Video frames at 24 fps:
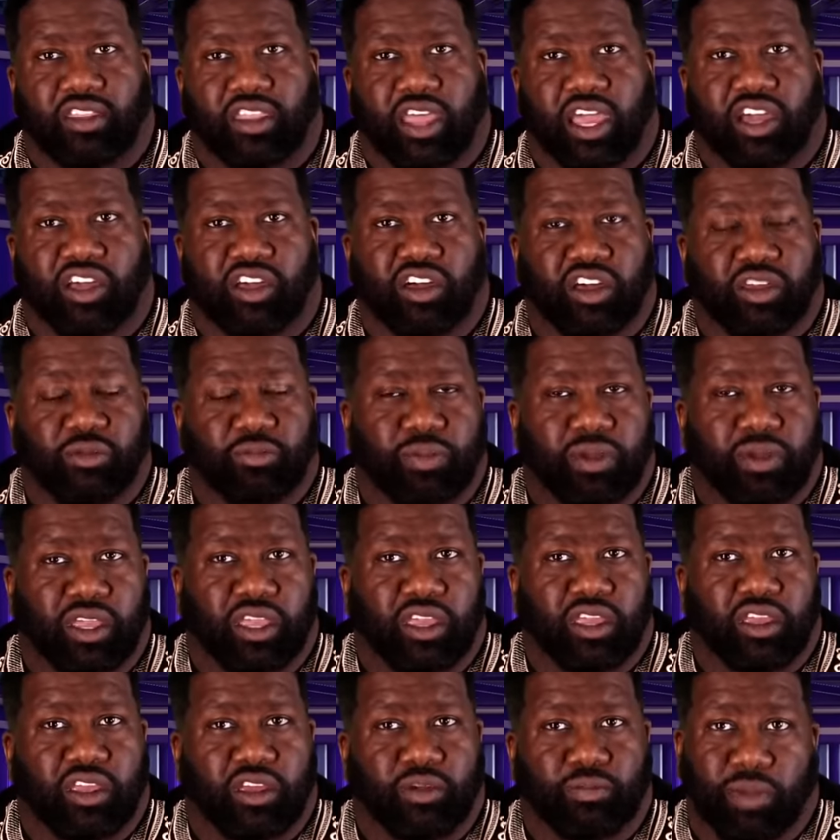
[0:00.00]
That could
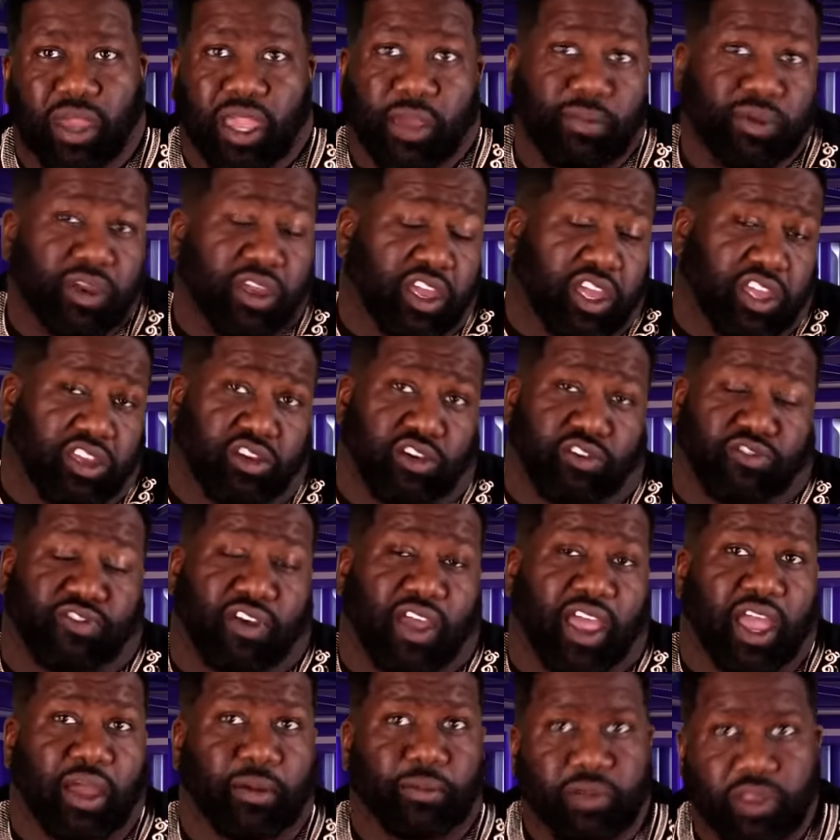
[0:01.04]
be maybe in your
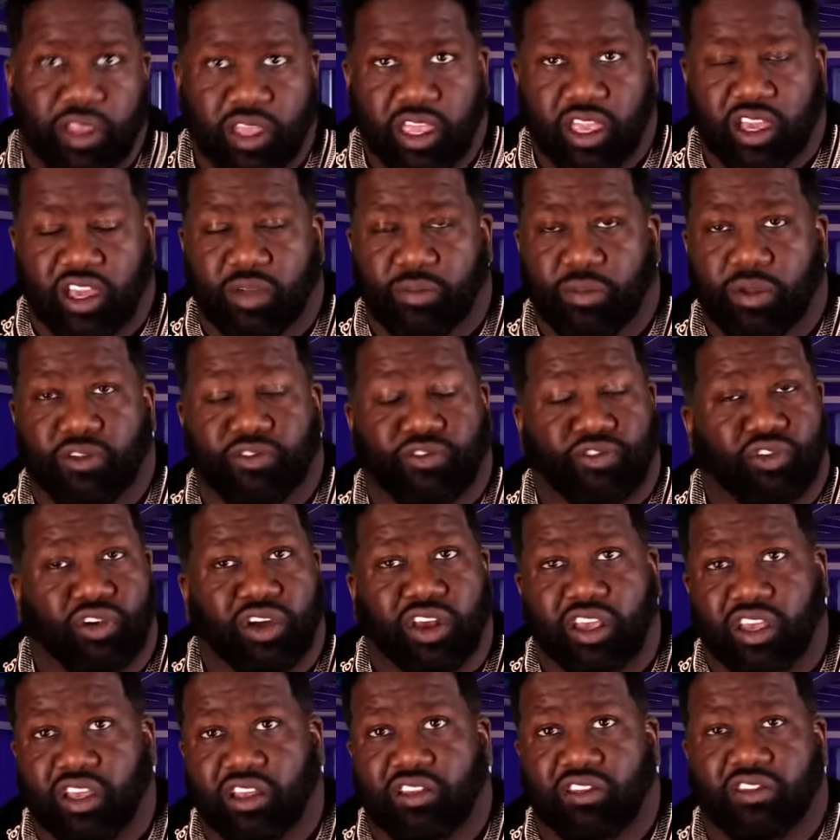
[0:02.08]
family, it could be
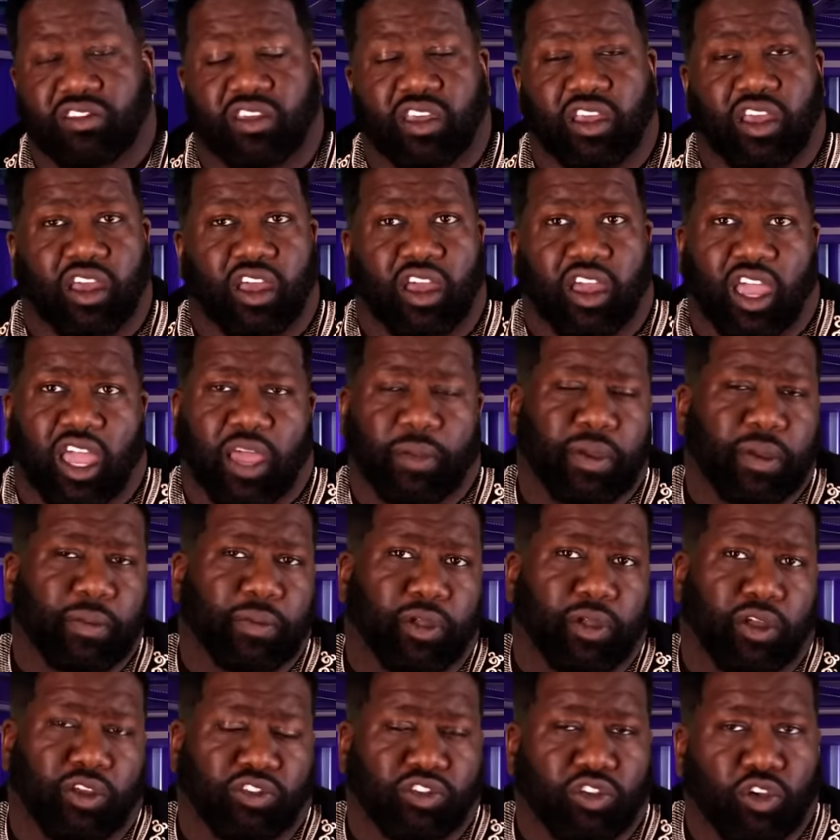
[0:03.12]
friends, and
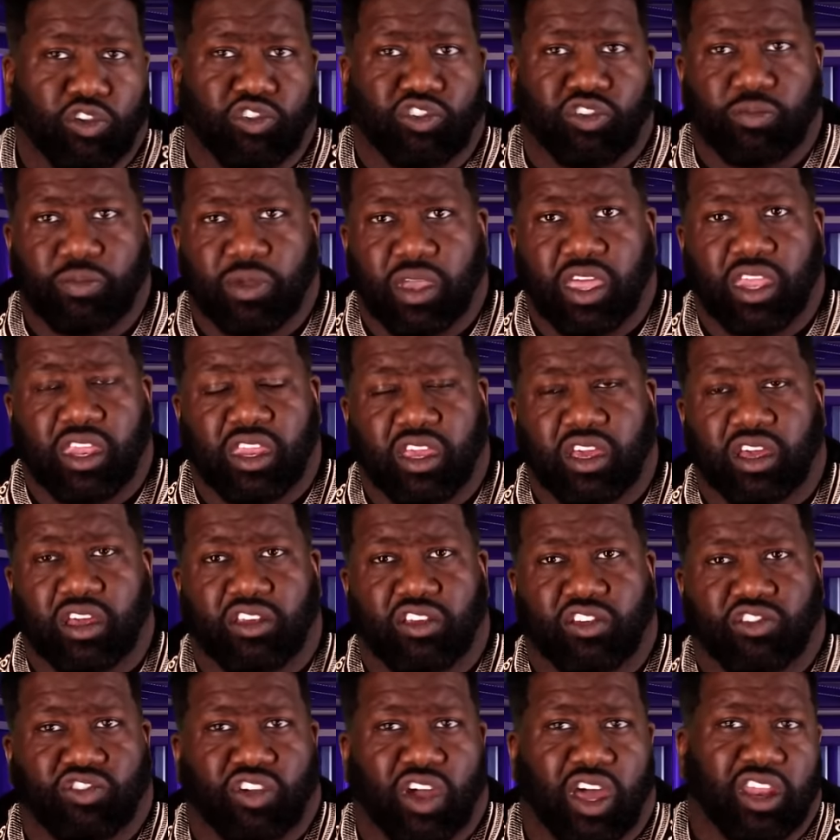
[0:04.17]
people on social media
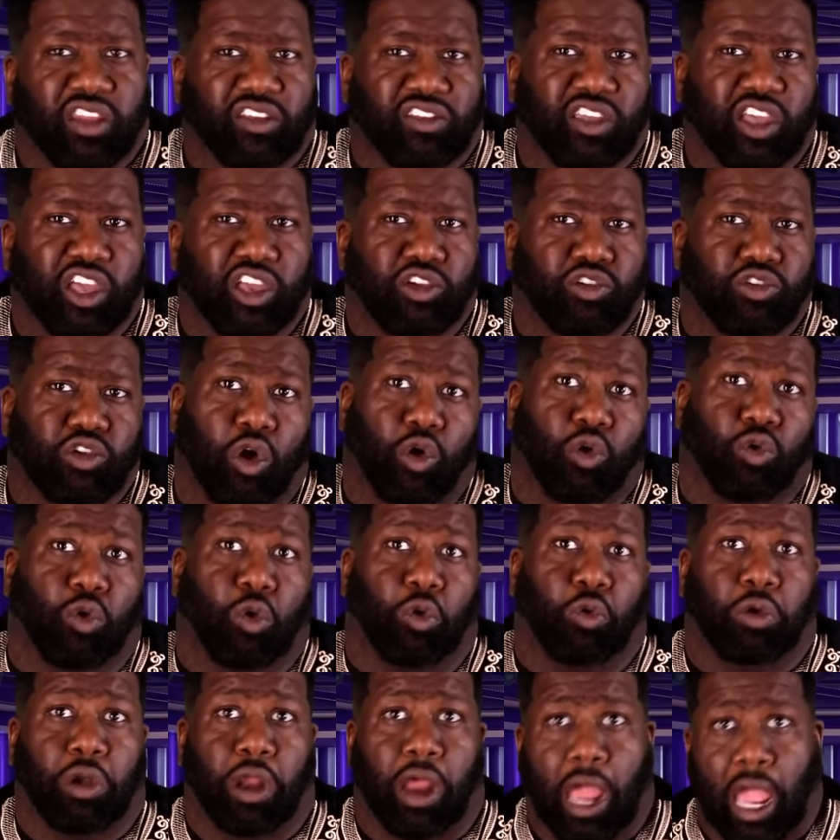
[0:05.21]
is trying to tell you don't
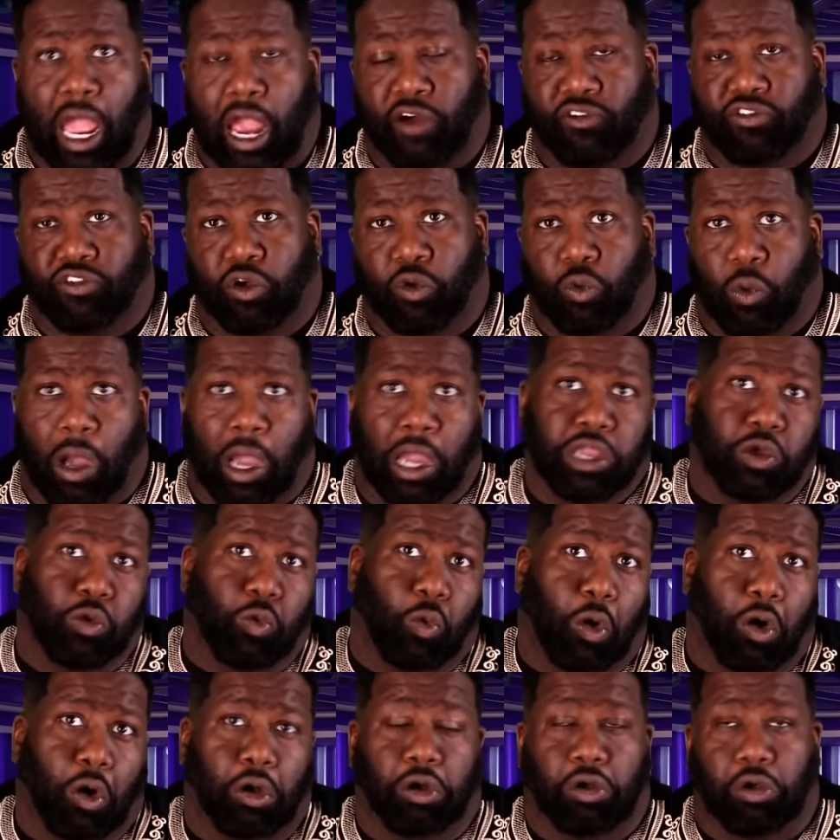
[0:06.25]
go to Africa. Why
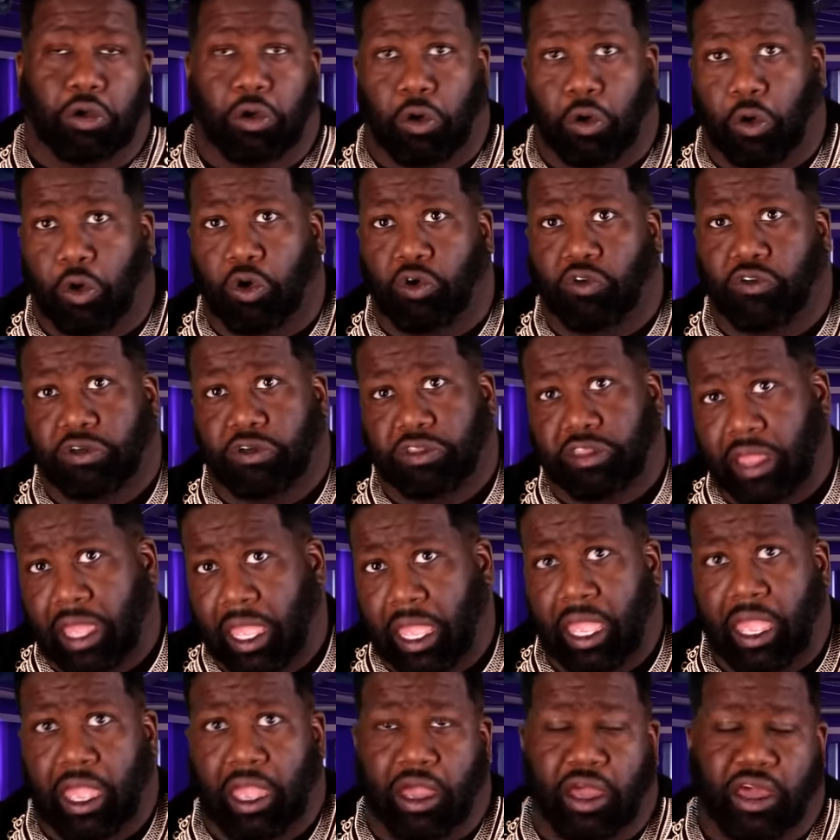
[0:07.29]
you want to go over
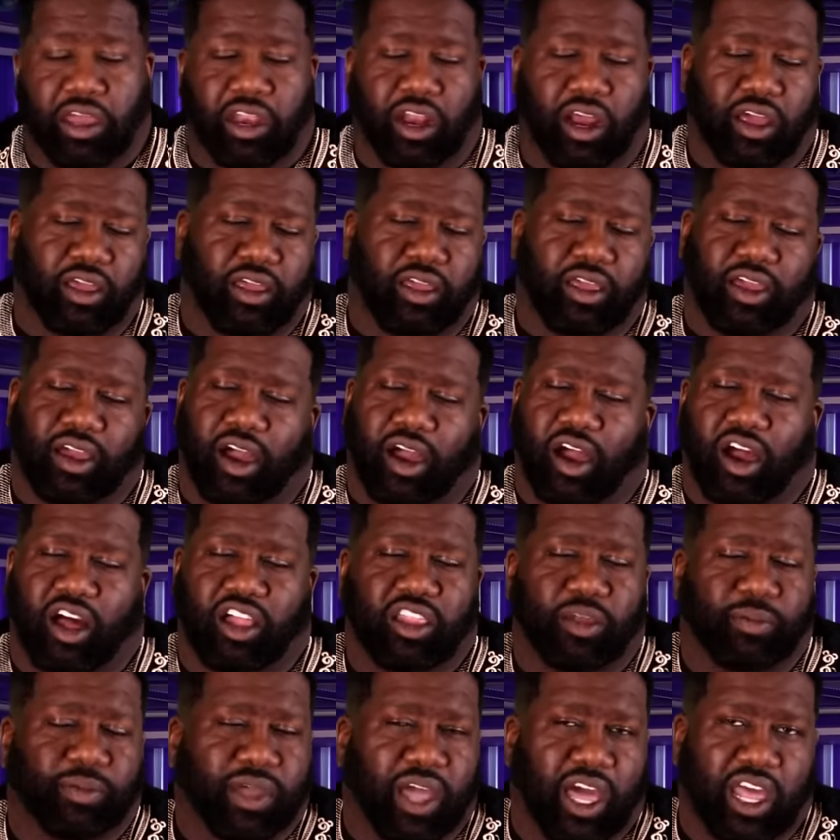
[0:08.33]
there? And
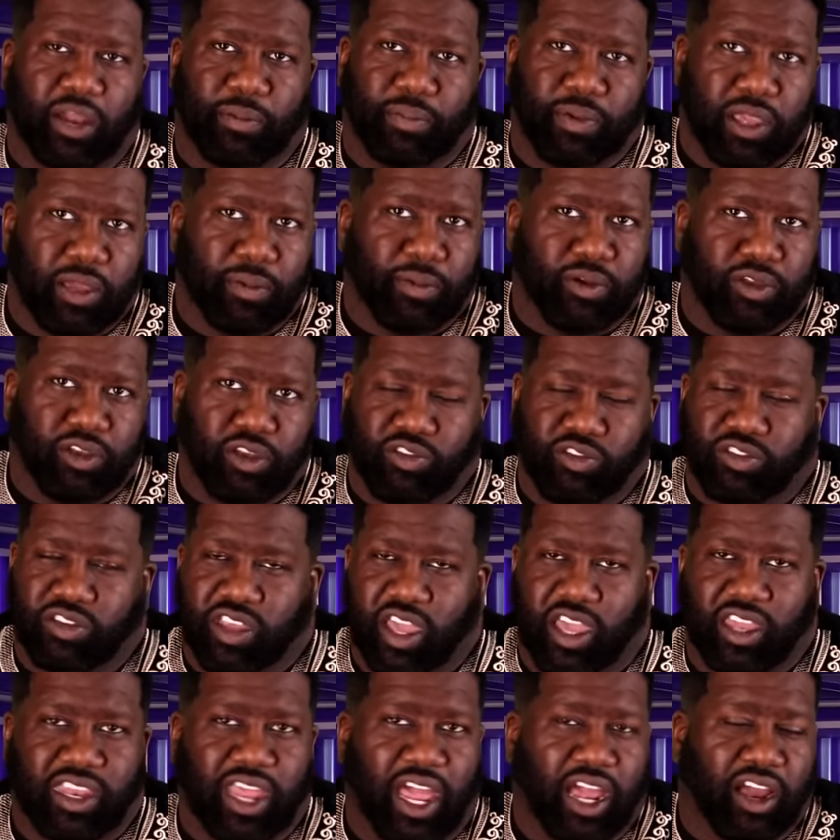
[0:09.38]
all them kind of people use
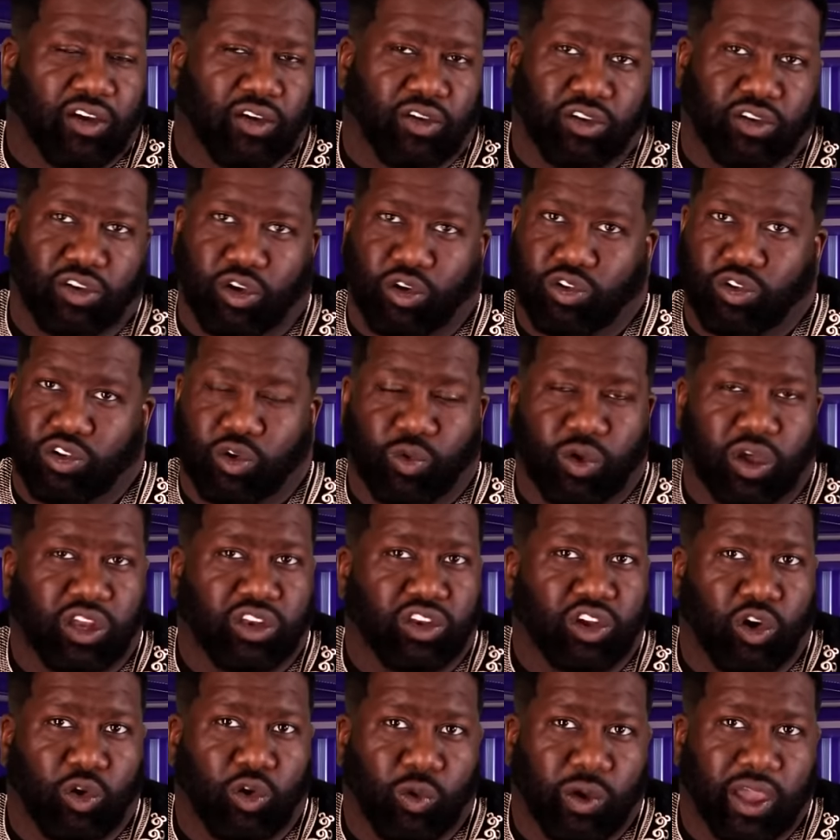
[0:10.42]
it. They're not going to go
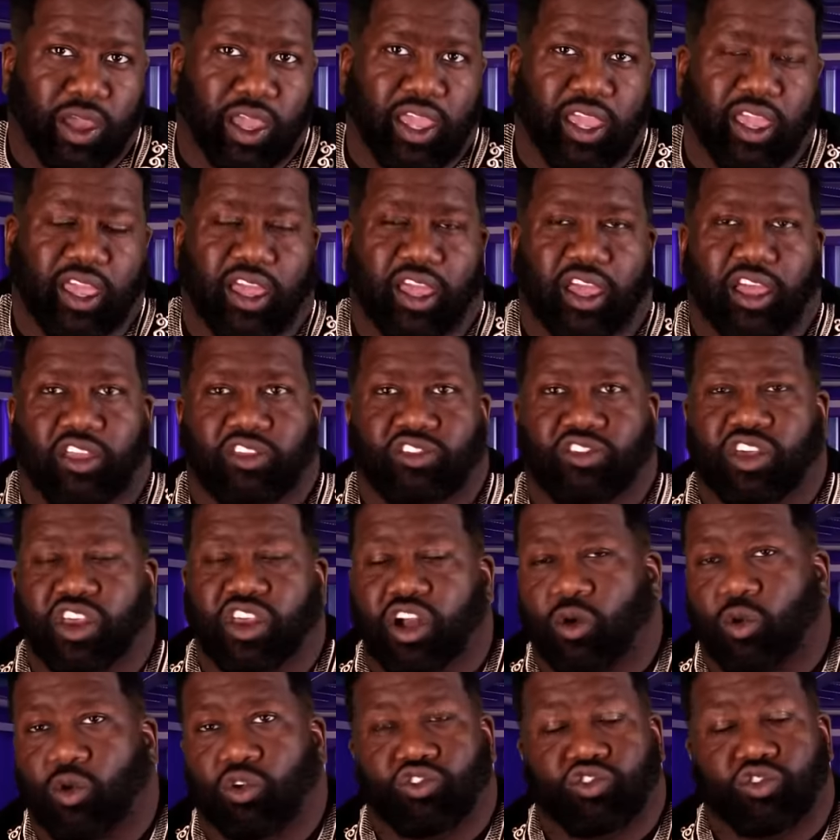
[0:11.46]
nowhere, no way. So
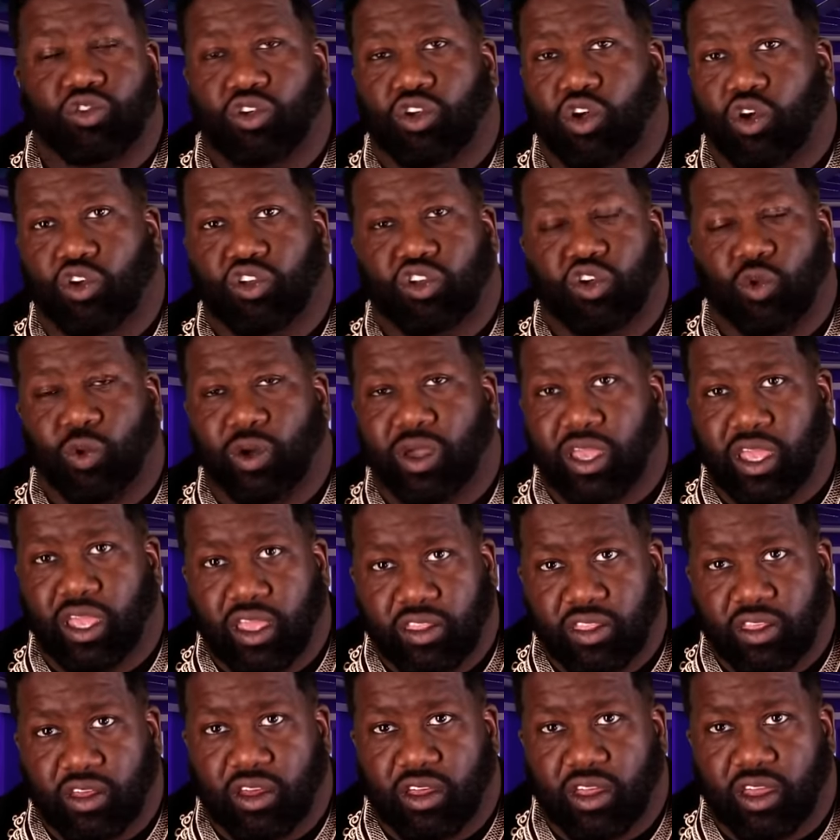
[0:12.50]
they don't want you to go nowhere
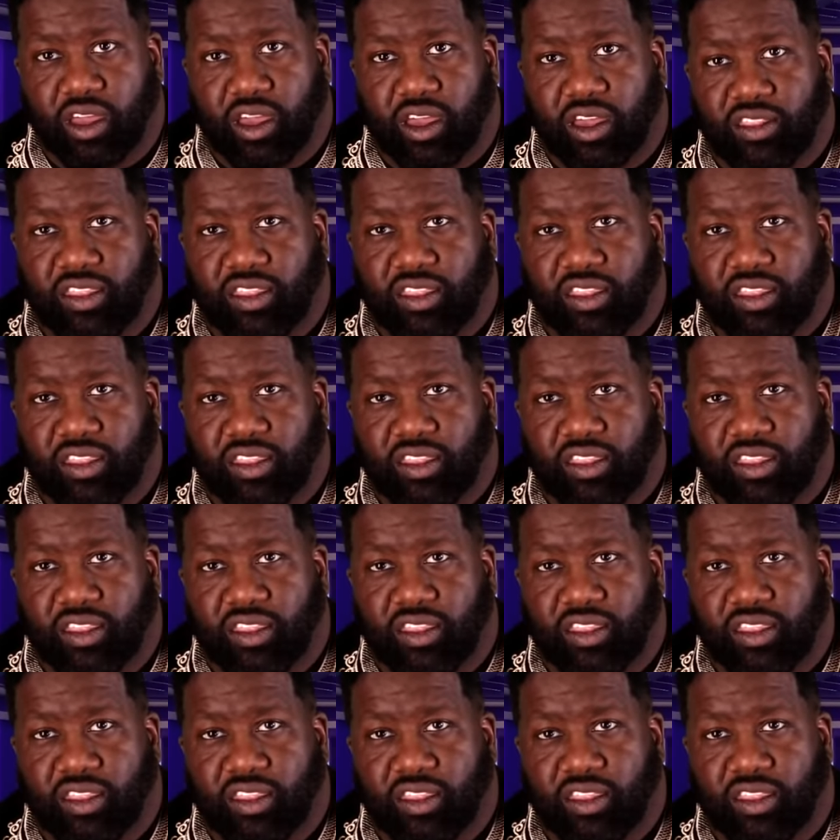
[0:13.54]
either.